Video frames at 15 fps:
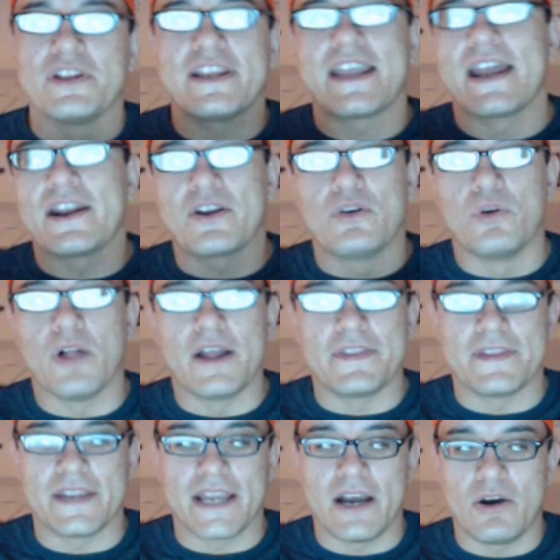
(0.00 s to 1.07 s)
kind of cool, I
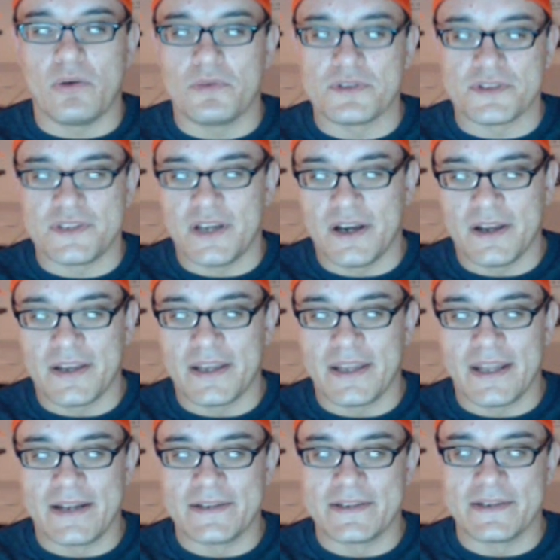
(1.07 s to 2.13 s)
think, how it was done, and
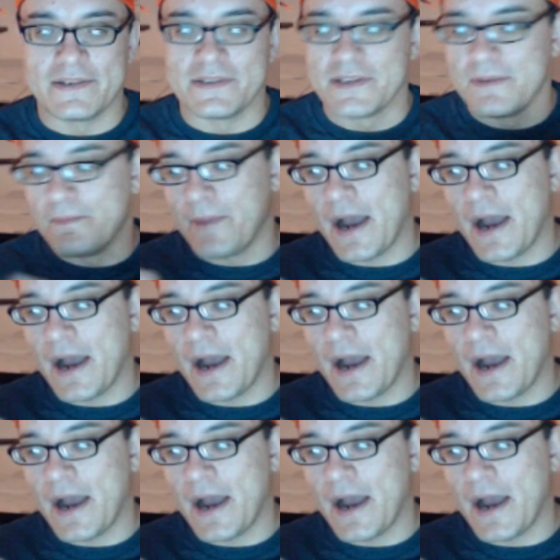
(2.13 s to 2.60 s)
it didn't